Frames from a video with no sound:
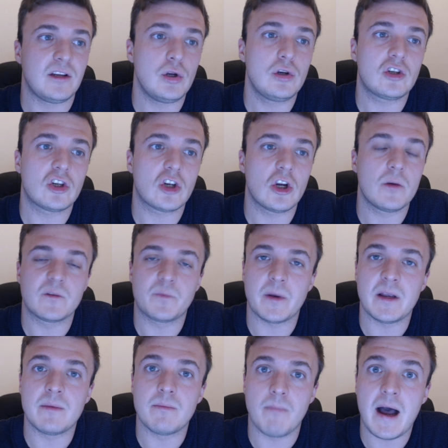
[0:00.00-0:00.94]
YouTube has
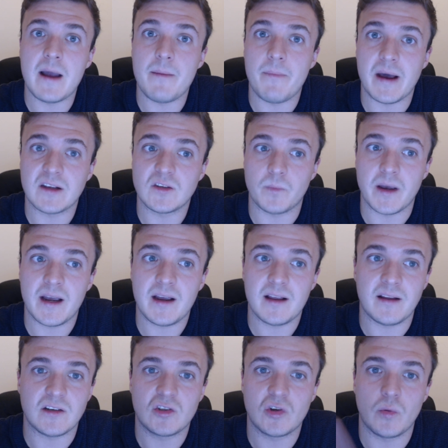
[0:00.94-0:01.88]
been my best
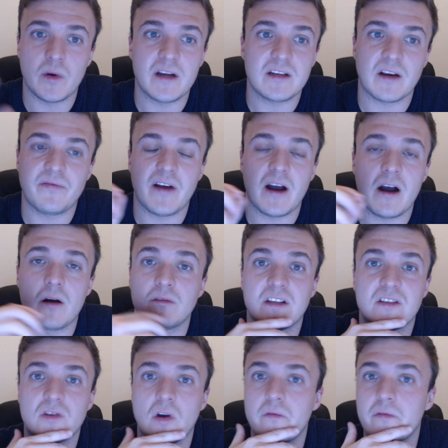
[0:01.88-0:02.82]
bet. Like Twitch, I
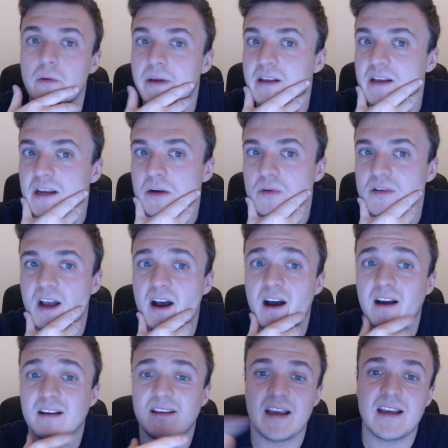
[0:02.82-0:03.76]
found discoverability was
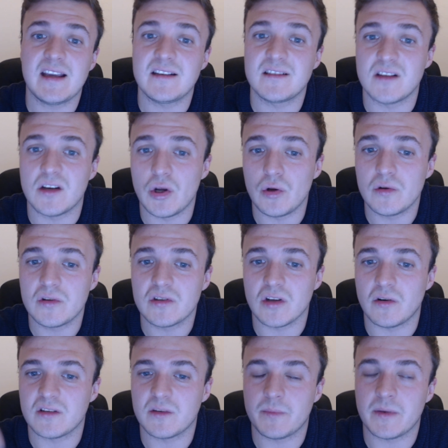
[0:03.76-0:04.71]
hard. Kick is new,
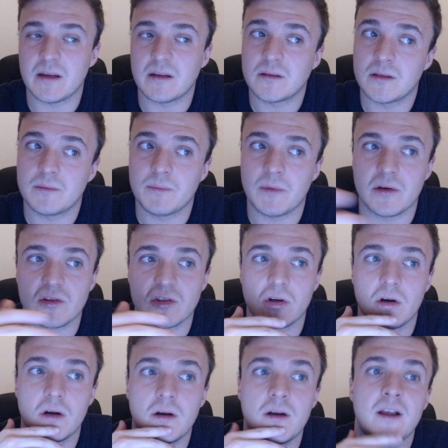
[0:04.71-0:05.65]
so it's a bit I'm not
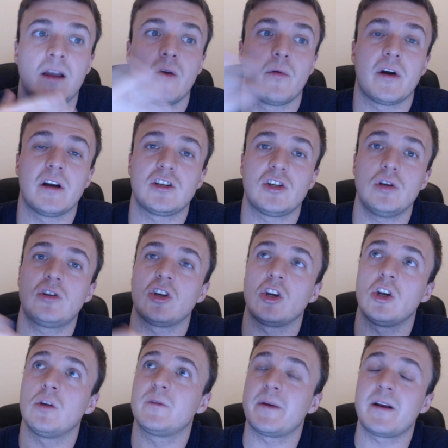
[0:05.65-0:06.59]
sure. Whereas
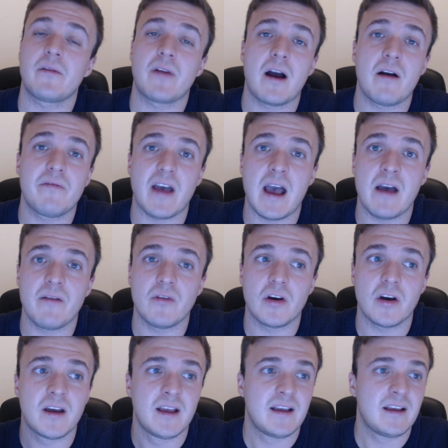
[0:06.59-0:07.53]
YouTube's been around
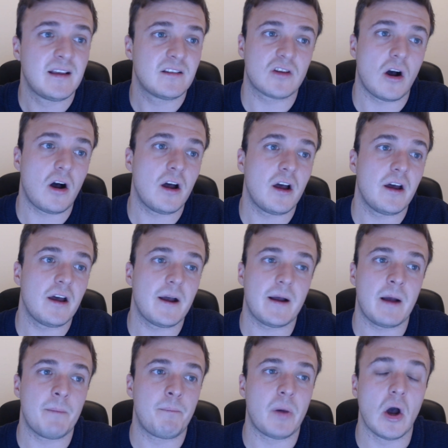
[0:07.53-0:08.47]
forever. It's got
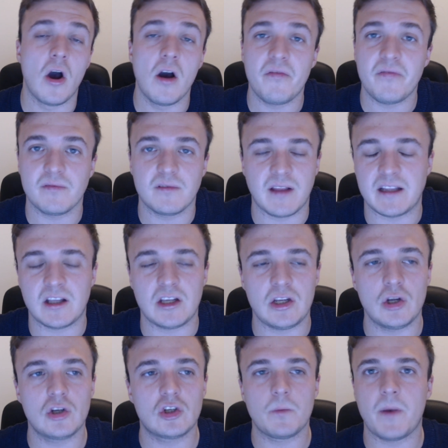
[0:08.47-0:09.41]
a perf like
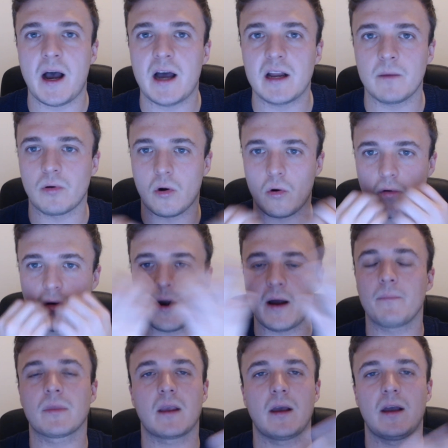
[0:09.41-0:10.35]
the YouTube Partner
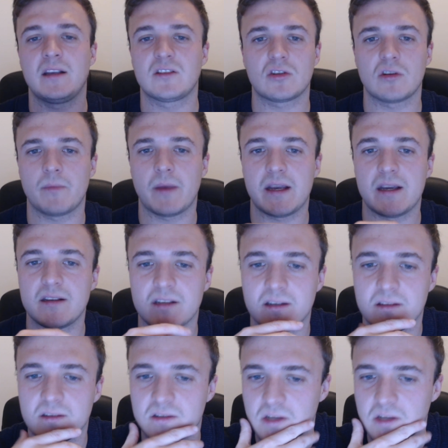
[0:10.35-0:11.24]
Program. It's amazing.